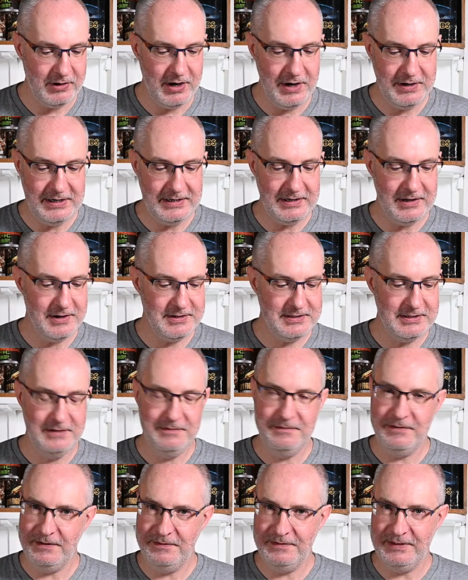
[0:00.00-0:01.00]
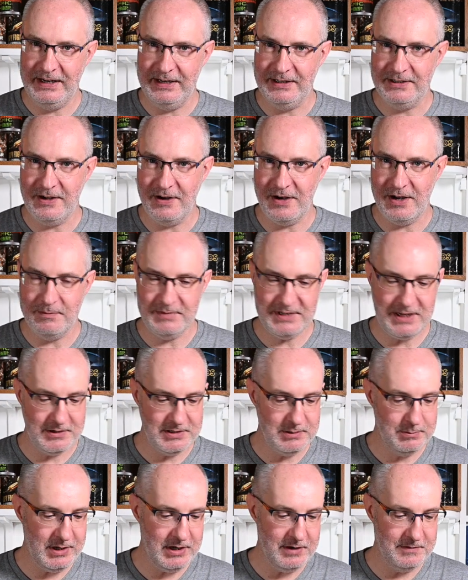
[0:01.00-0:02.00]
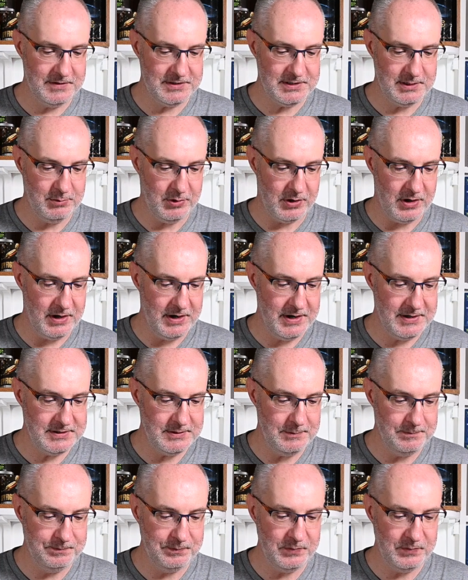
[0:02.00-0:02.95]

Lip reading: It only lasted 15 times. That was a bit of a surprise.